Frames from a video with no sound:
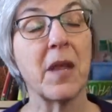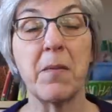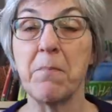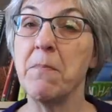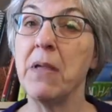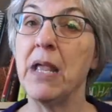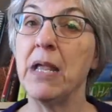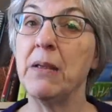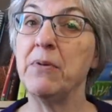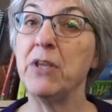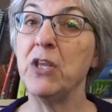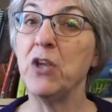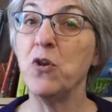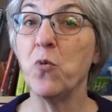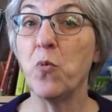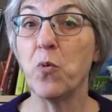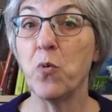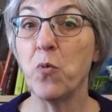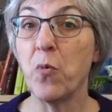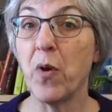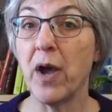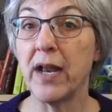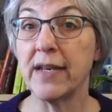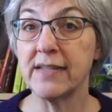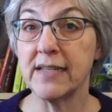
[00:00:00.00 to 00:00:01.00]
maybe you
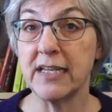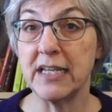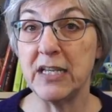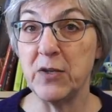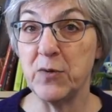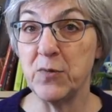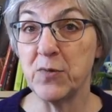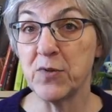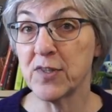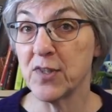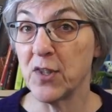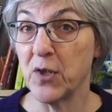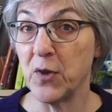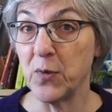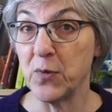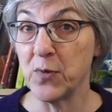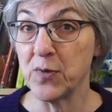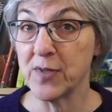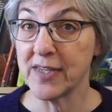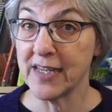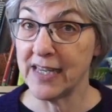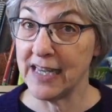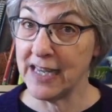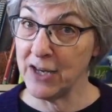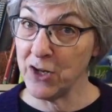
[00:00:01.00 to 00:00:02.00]
would want to use
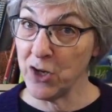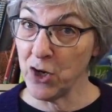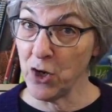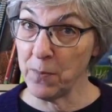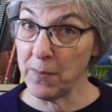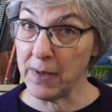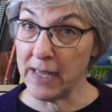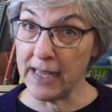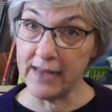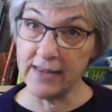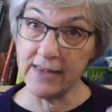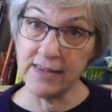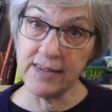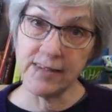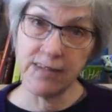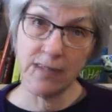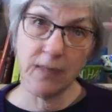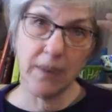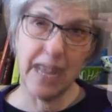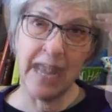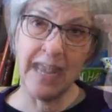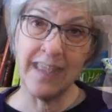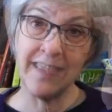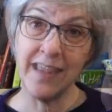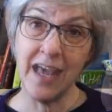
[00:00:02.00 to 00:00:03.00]
those in your mittens.
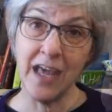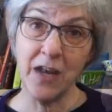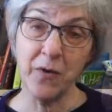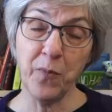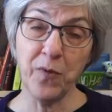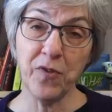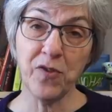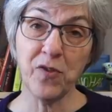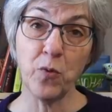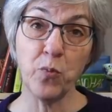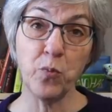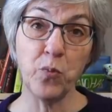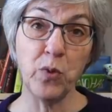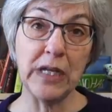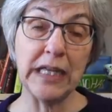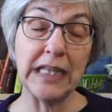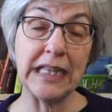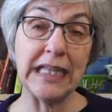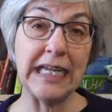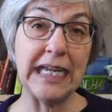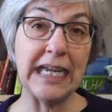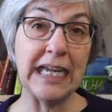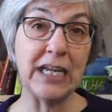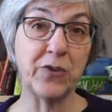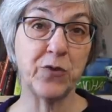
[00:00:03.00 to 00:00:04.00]
I thought it was a
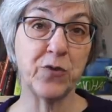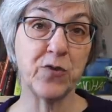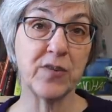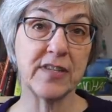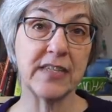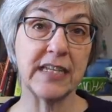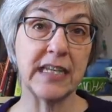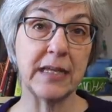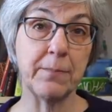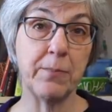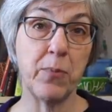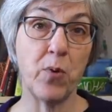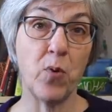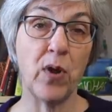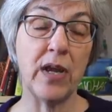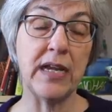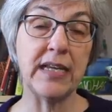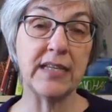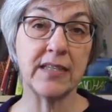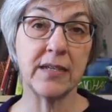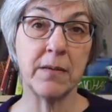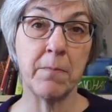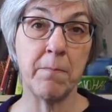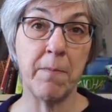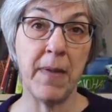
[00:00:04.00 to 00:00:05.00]
really interesting
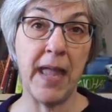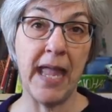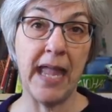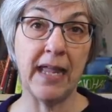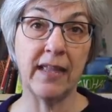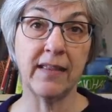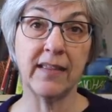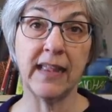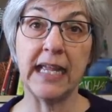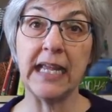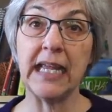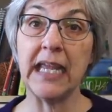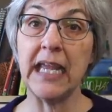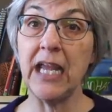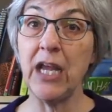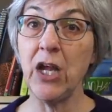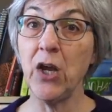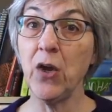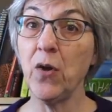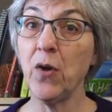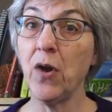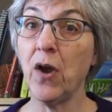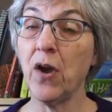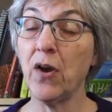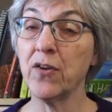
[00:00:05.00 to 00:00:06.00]
point to make. Like,
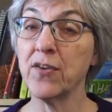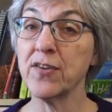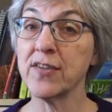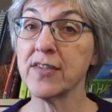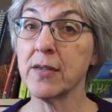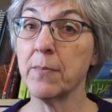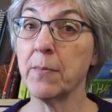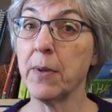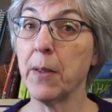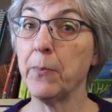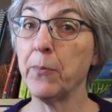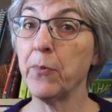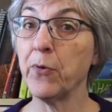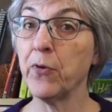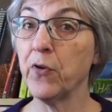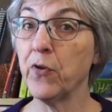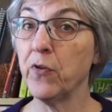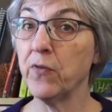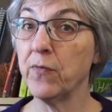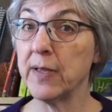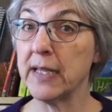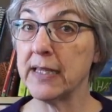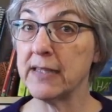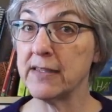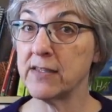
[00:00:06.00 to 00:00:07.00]
here are some
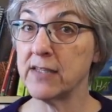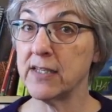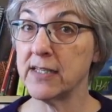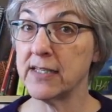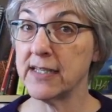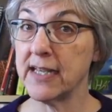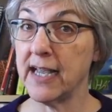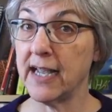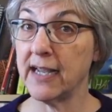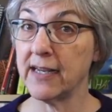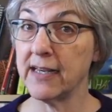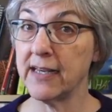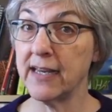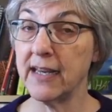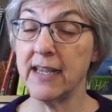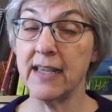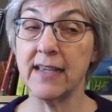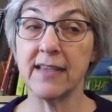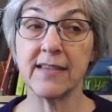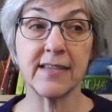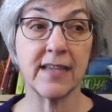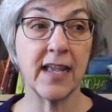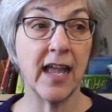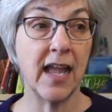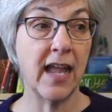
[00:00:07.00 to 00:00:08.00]
improvements to
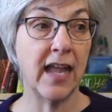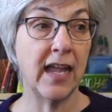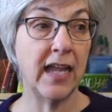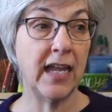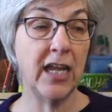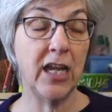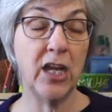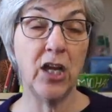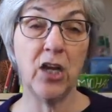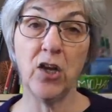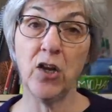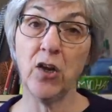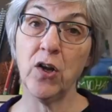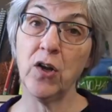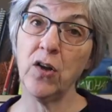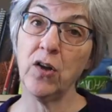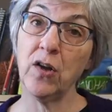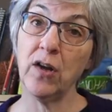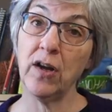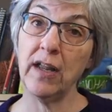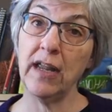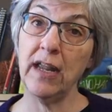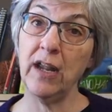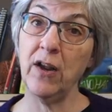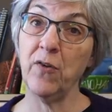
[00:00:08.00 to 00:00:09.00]
techniques.
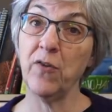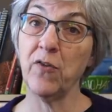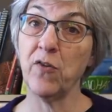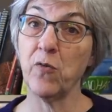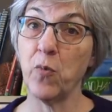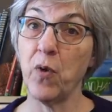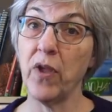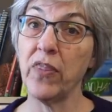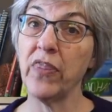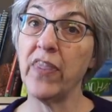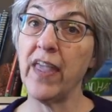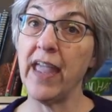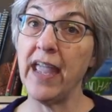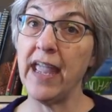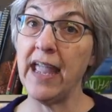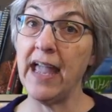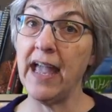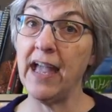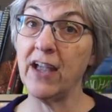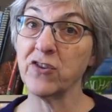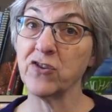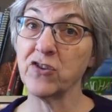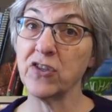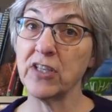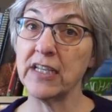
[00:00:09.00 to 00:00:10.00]
Here's what they
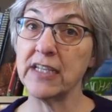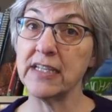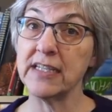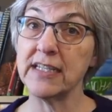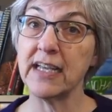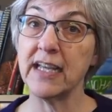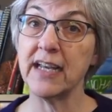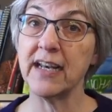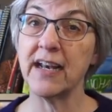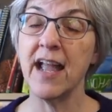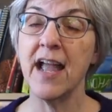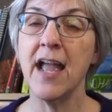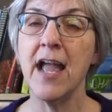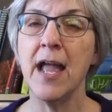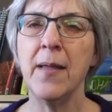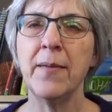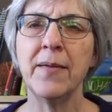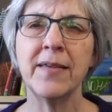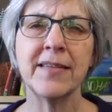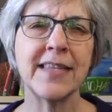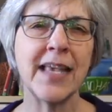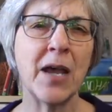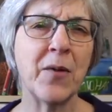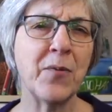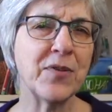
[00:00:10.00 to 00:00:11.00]
actually did.
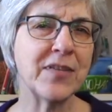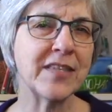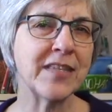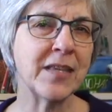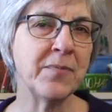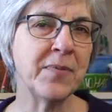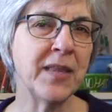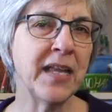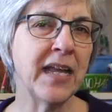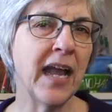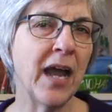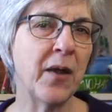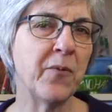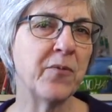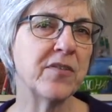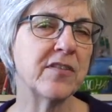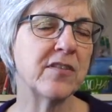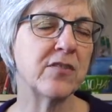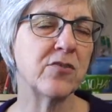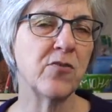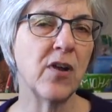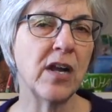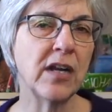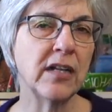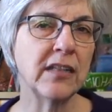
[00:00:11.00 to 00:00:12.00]
Because that was something I was
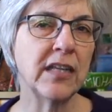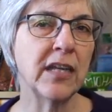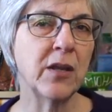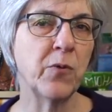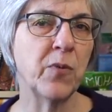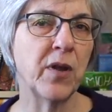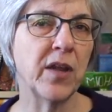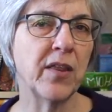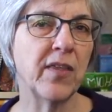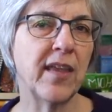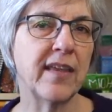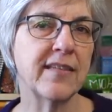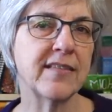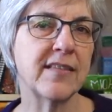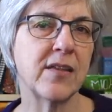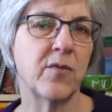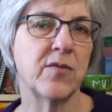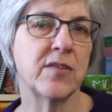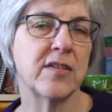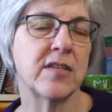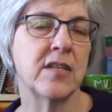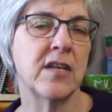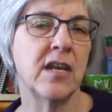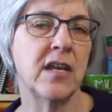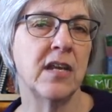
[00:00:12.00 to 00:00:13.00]
struggling with as I
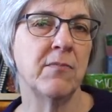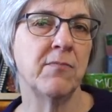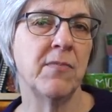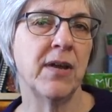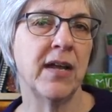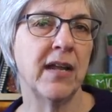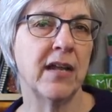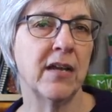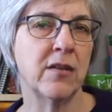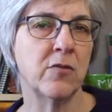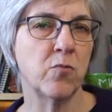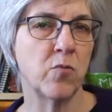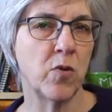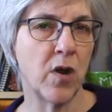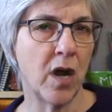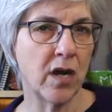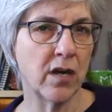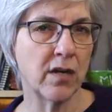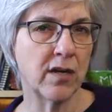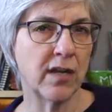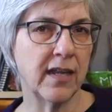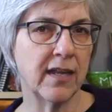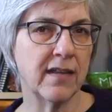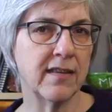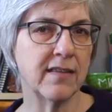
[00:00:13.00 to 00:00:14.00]
was knitting my
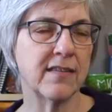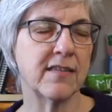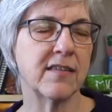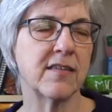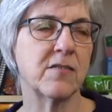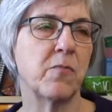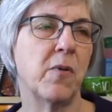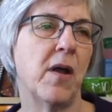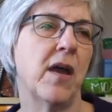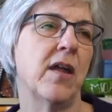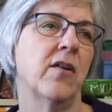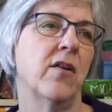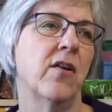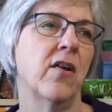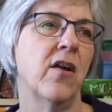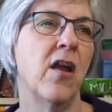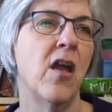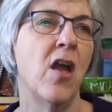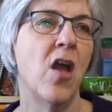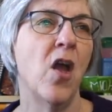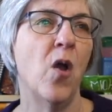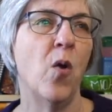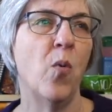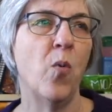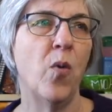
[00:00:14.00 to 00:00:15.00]
Edwardian sweater,
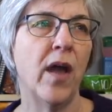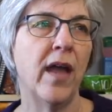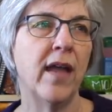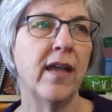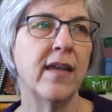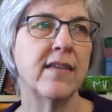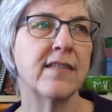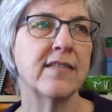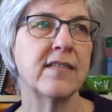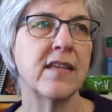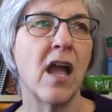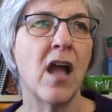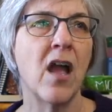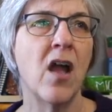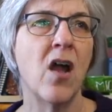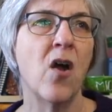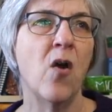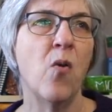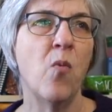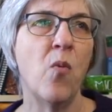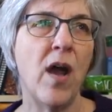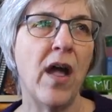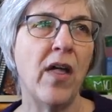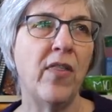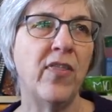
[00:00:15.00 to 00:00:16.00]
was,
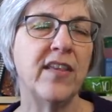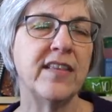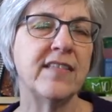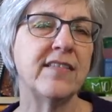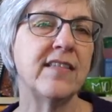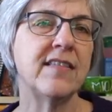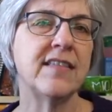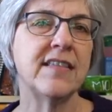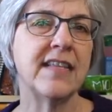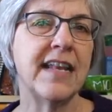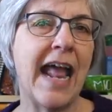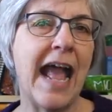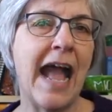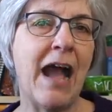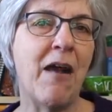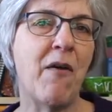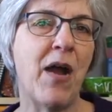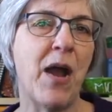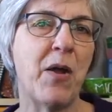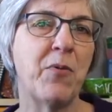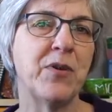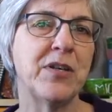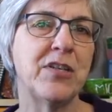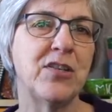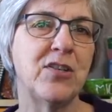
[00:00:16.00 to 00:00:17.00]
well, this isn't how
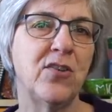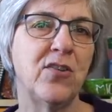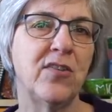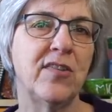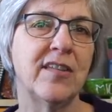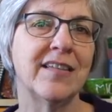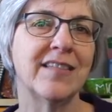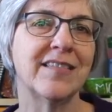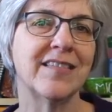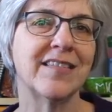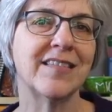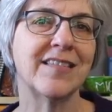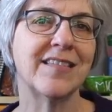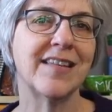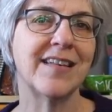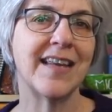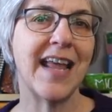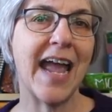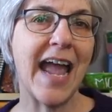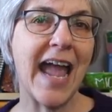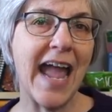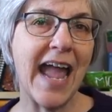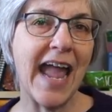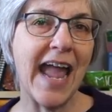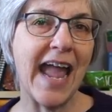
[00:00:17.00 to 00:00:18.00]
I would do this
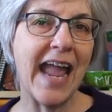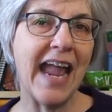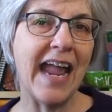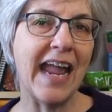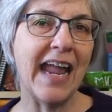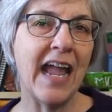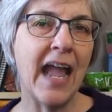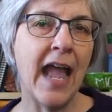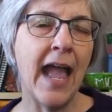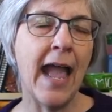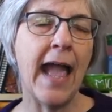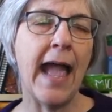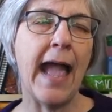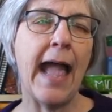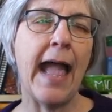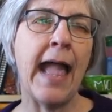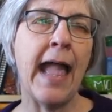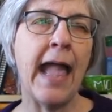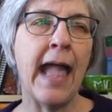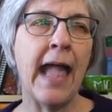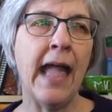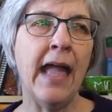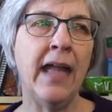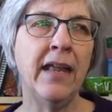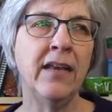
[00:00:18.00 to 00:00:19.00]
today.
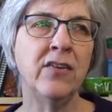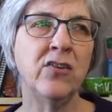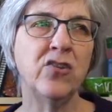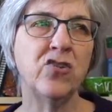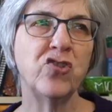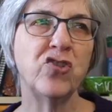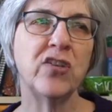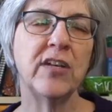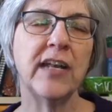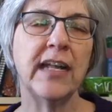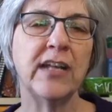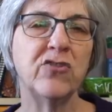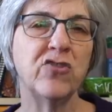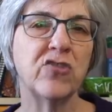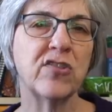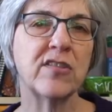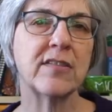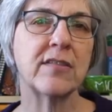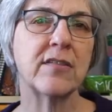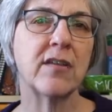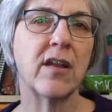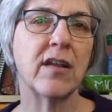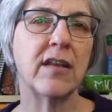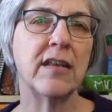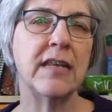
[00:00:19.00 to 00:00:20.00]
And should I
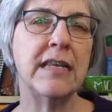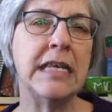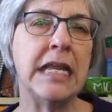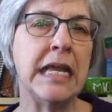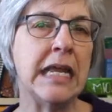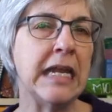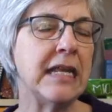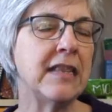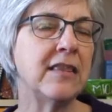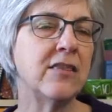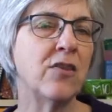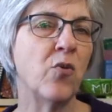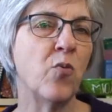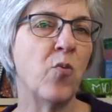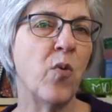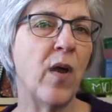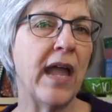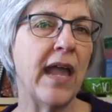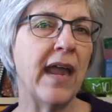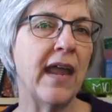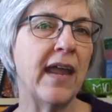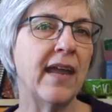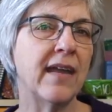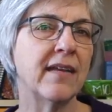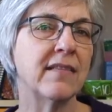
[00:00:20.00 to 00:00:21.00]
just knit it the
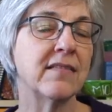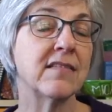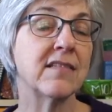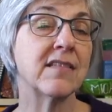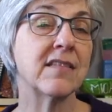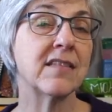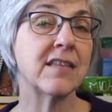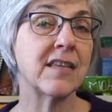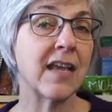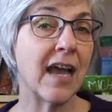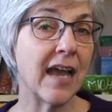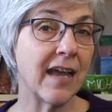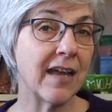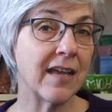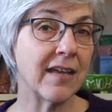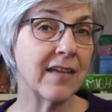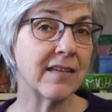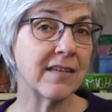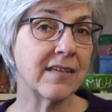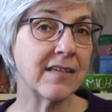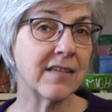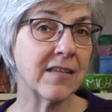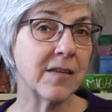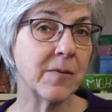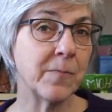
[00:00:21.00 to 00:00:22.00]
way it
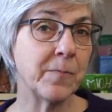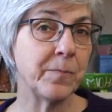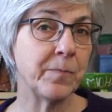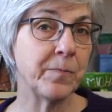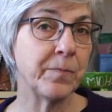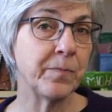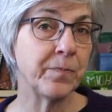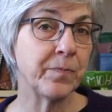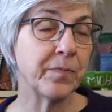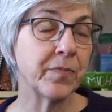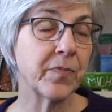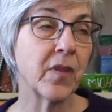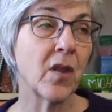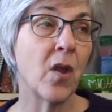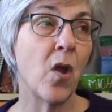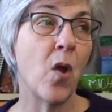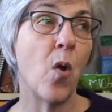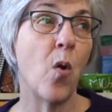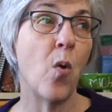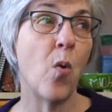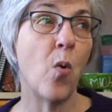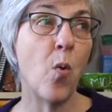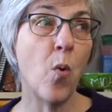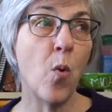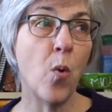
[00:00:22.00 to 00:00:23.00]
says?
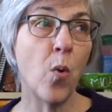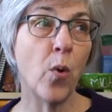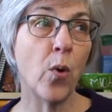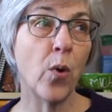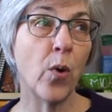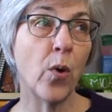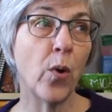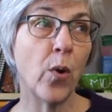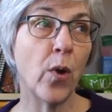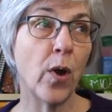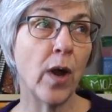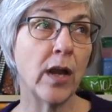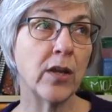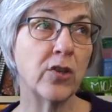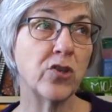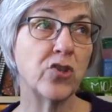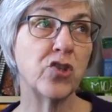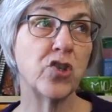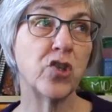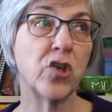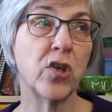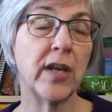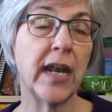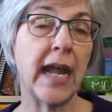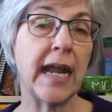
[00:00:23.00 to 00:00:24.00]
Or
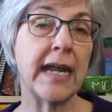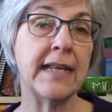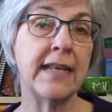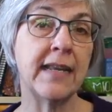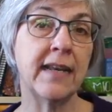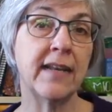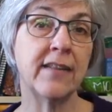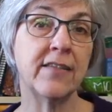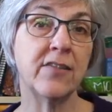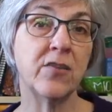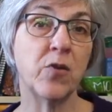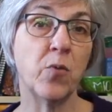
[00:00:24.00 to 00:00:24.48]
should I knit it